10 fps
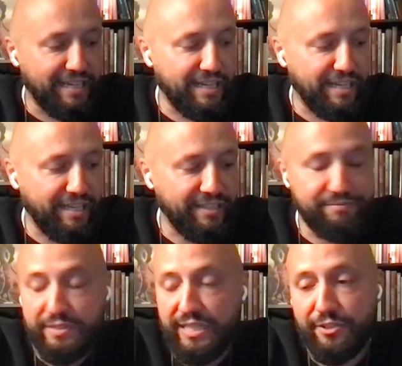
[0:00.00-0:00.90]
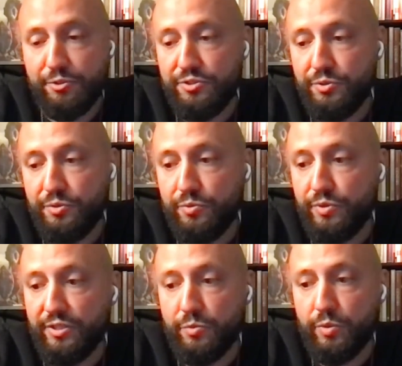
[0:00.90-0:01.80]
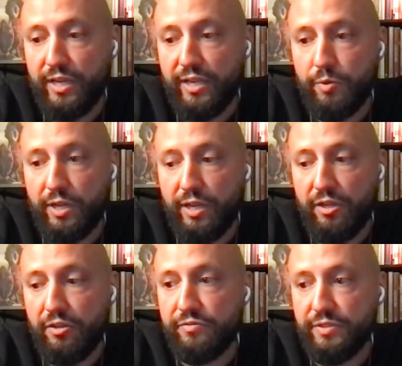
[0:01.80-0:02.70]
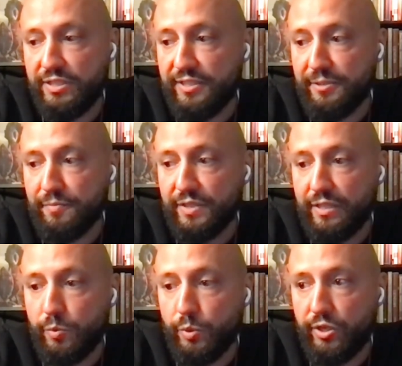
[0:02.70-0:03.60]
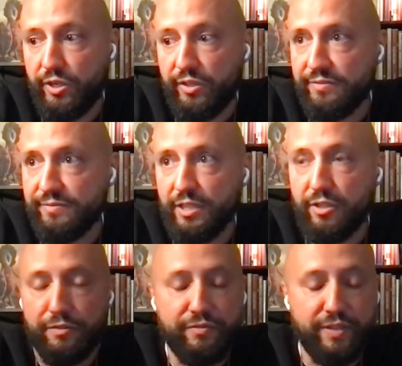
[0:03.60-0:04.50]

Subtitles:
I could do, what I loved. There were a lot of